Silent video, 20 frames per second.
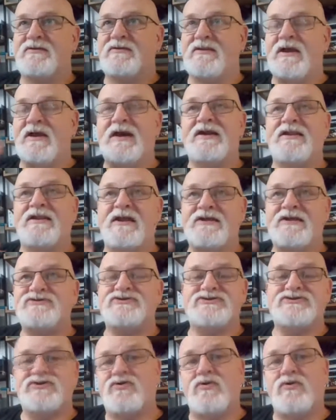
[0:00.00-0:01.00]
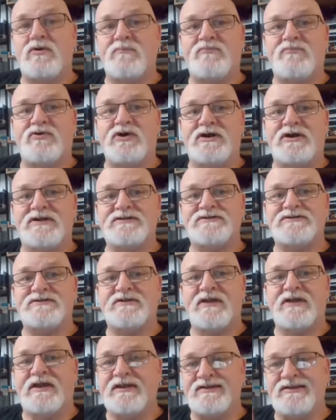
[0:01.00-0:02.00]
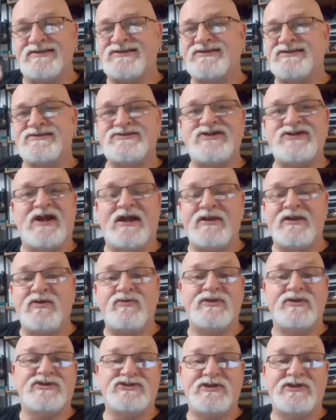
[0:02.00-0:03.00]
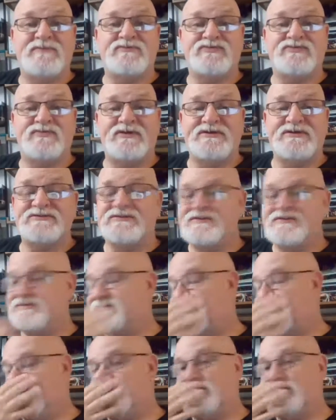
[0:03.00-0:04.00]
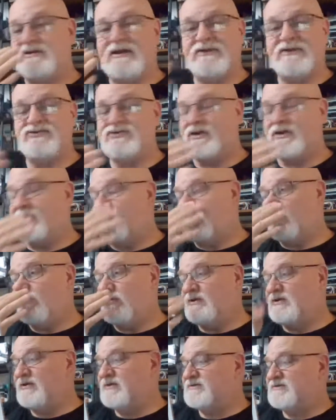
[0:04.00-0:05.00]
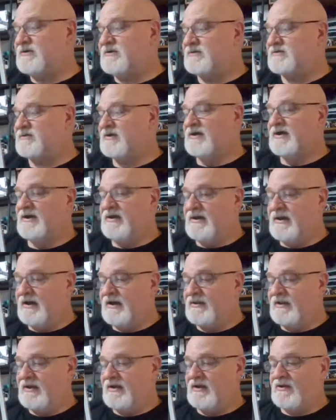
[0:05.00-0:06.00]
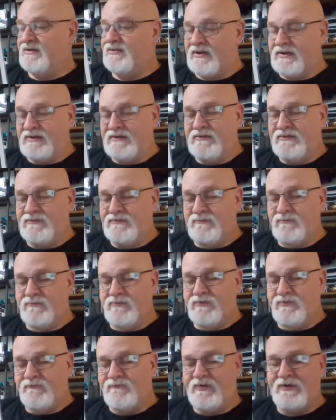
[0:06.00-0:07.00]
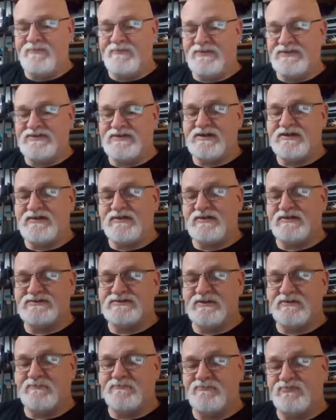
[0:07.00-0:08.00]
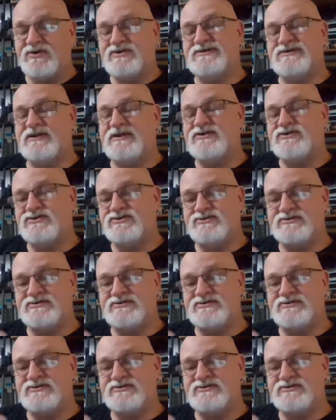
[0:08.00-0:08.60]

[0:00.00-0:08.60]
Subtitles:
not just cool books. Like, I know that James reads these things and Jonathan read these things, and they're very meticulous in the books that they